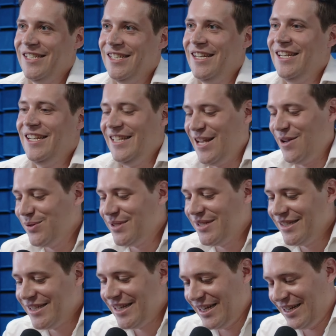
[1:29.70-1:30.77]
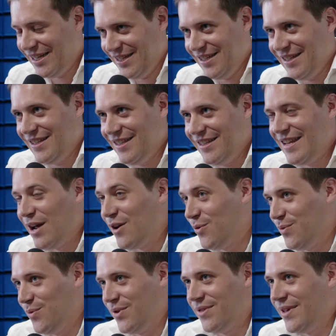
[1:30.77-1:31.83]
Now it's in like, now
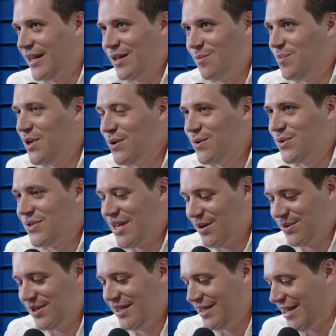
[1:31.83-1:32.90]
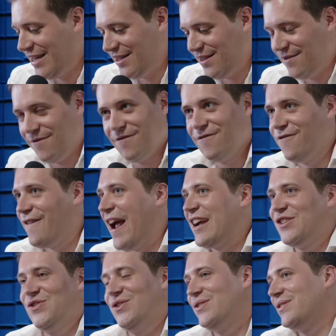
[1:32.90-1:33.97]
with like computers, now it's in like
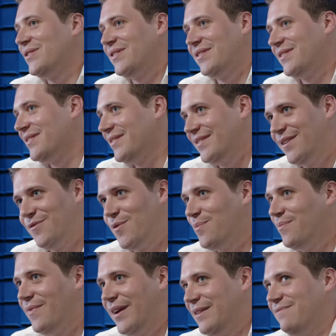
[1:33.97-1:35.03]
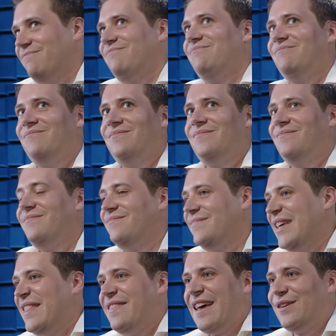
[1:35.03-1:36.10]
fractions of a, like ten
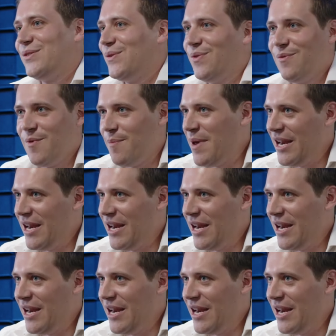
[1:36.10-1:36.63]
thousandth of a penny.